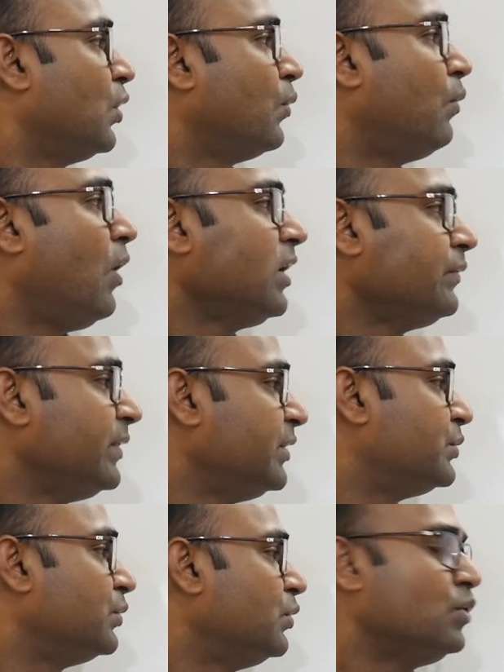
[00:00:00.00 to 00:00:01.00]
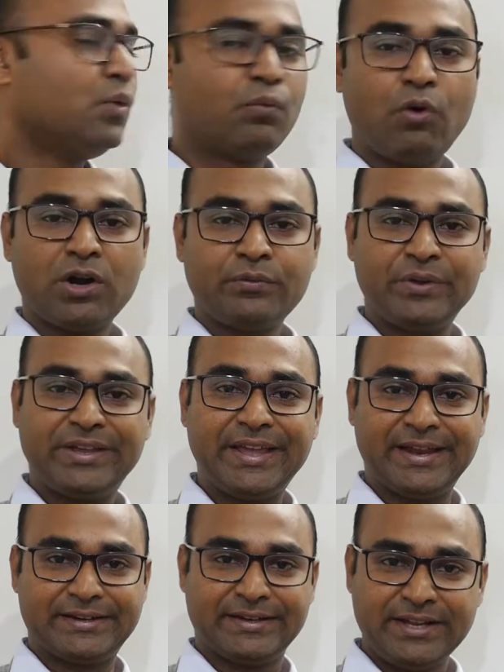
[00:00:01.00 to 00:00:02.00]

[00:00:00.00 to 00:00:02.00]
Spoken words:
What we do, what we get.